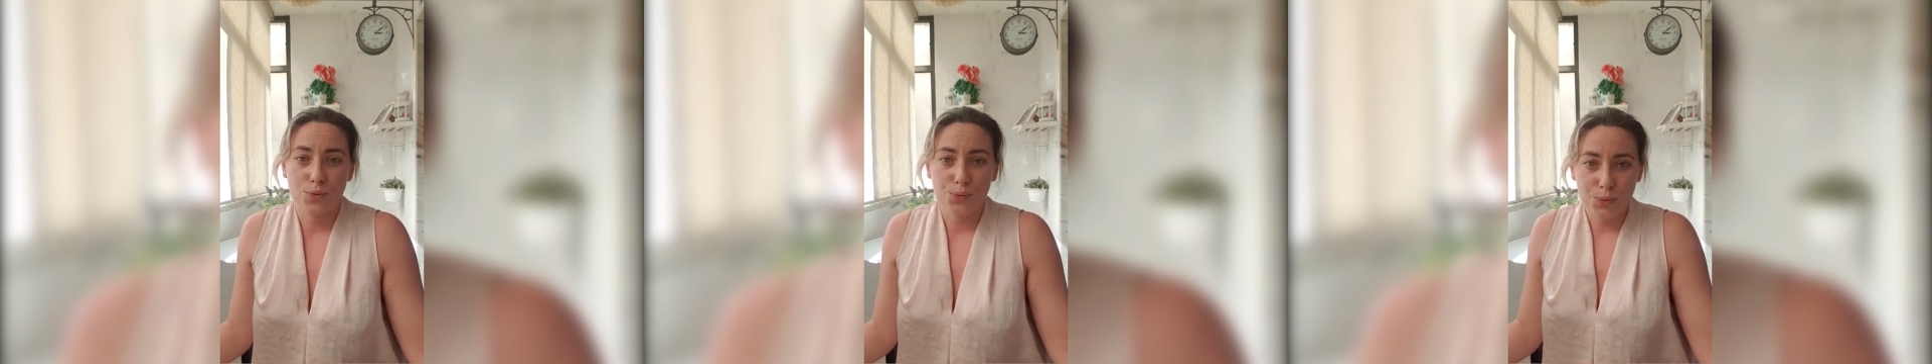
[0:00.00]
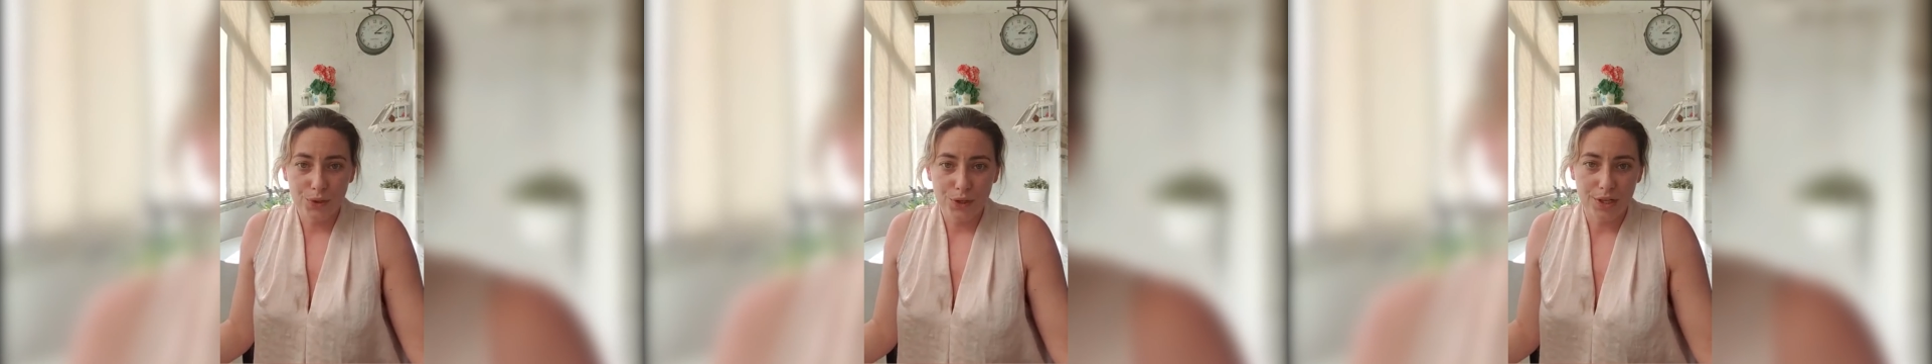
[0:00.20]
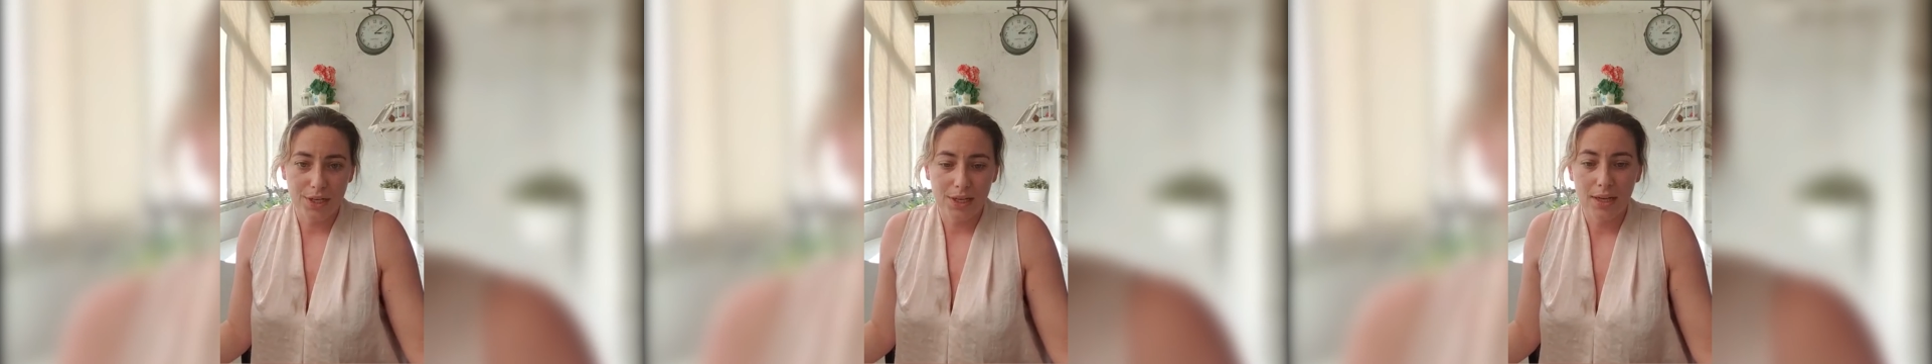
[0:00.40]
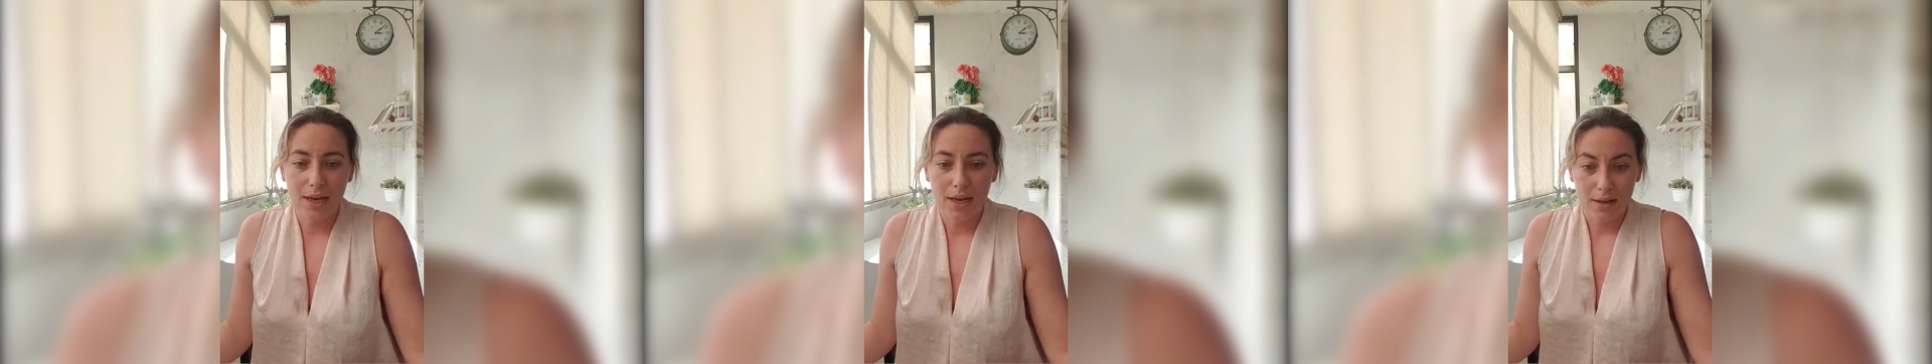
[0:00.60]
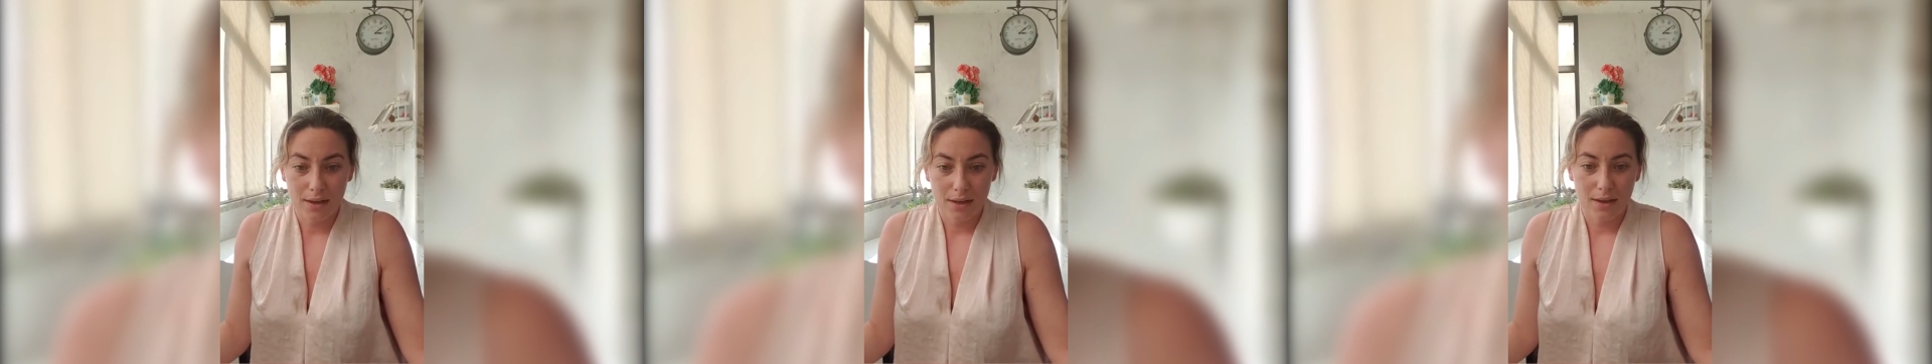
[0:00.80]

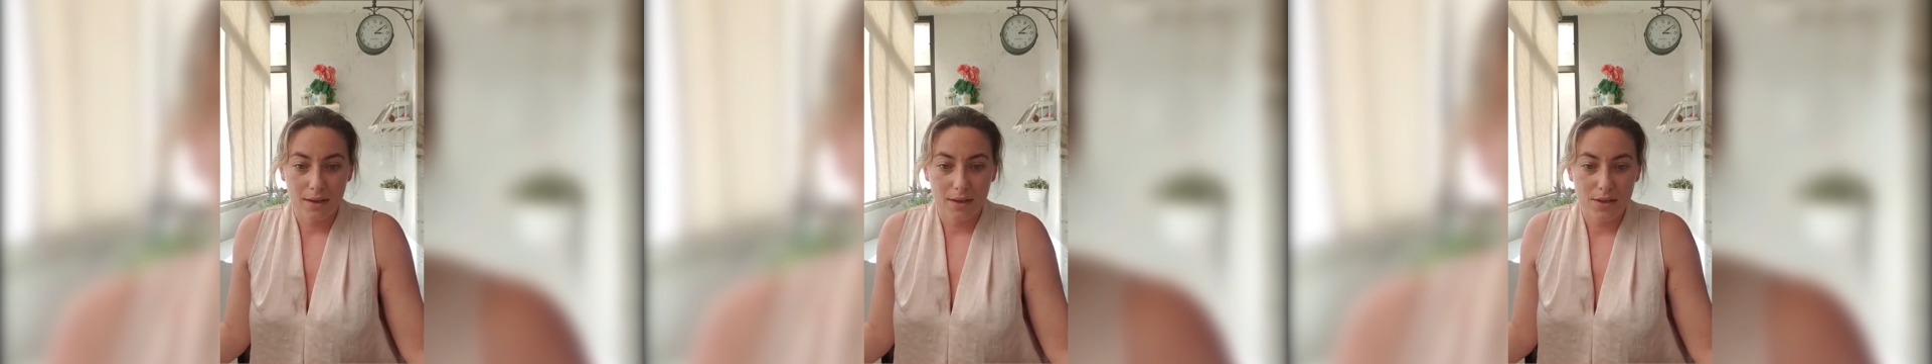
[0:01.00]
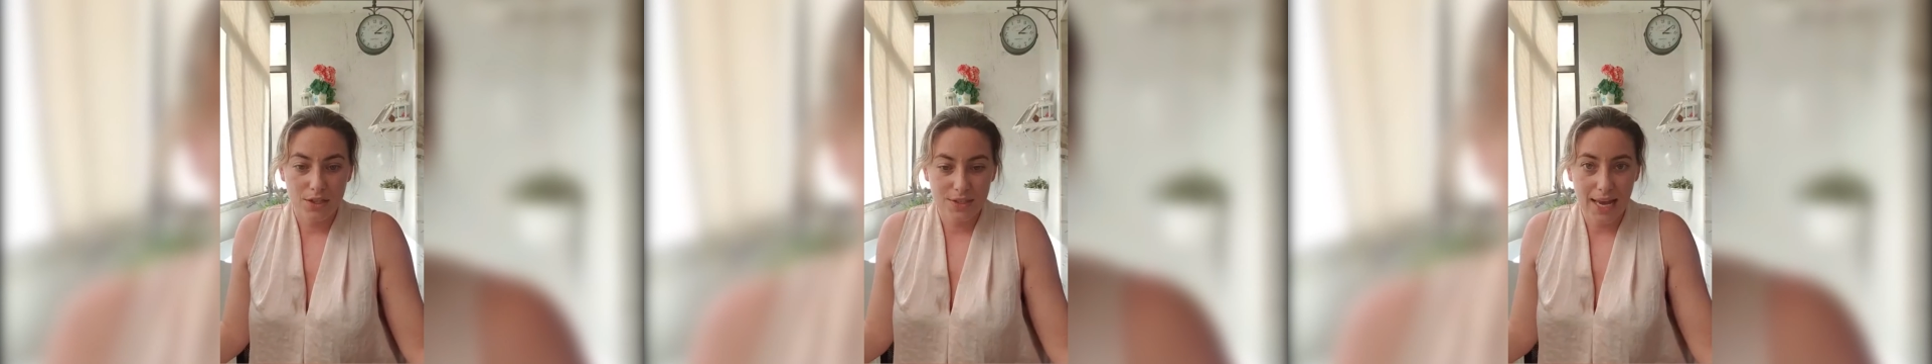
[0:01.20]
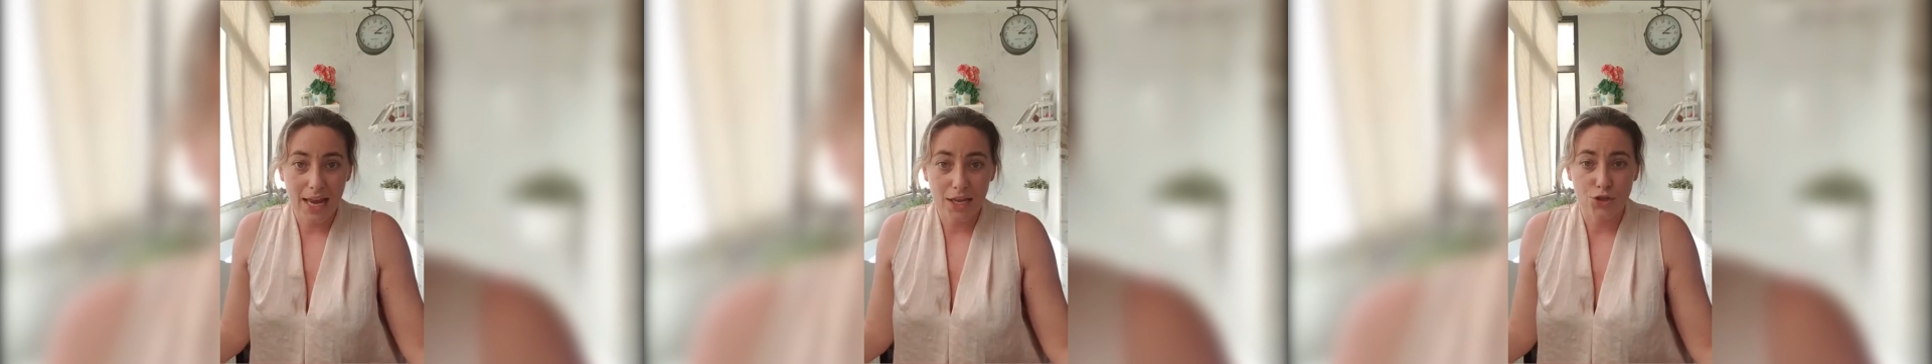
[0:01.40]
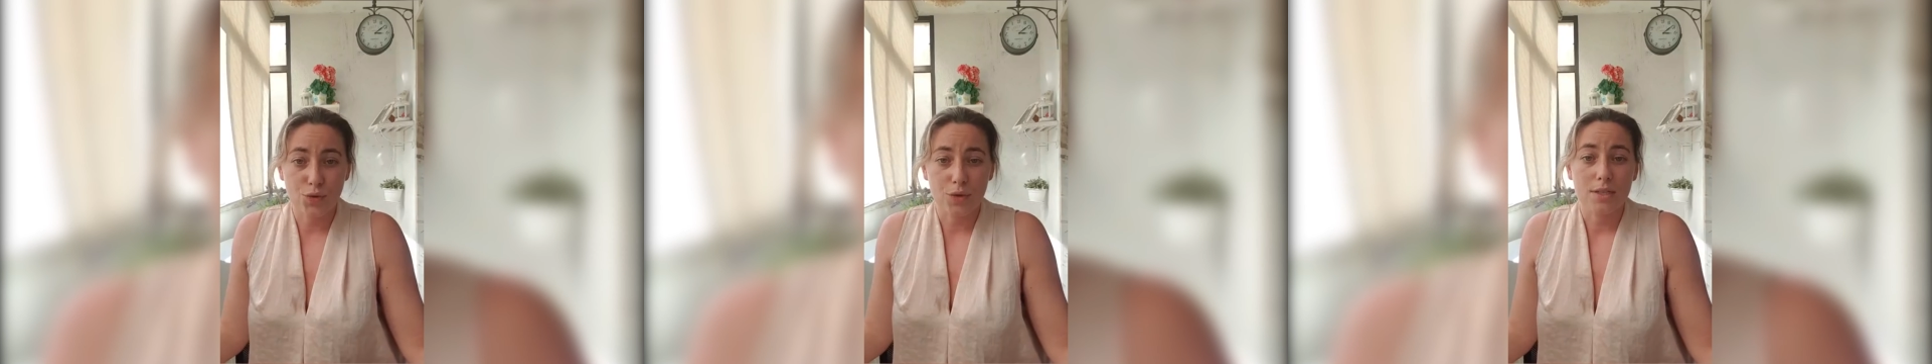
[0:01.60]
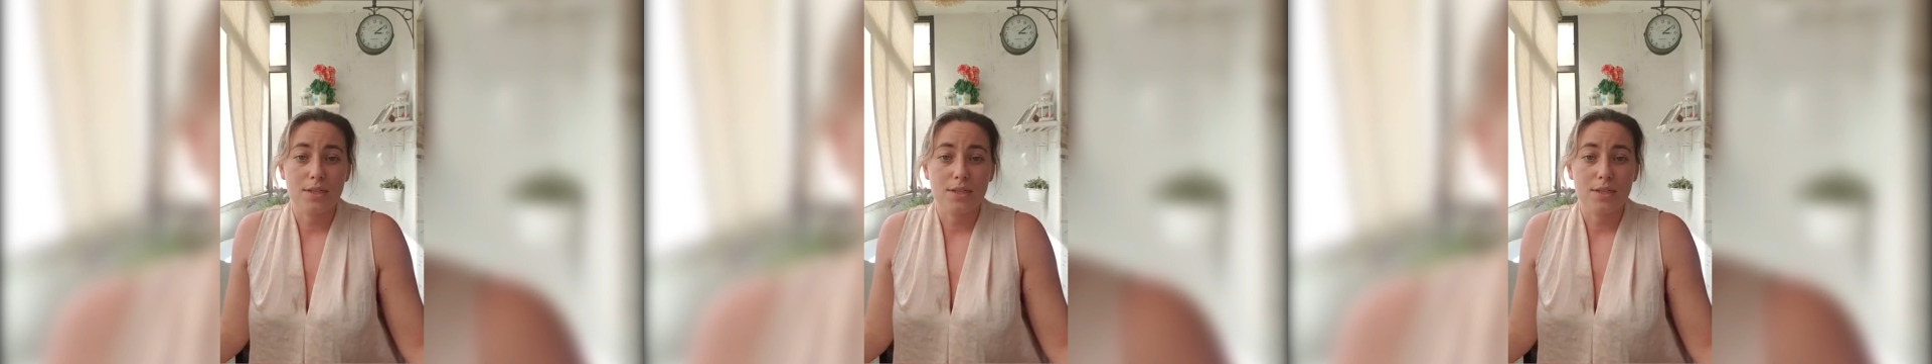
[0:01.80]
working schedule.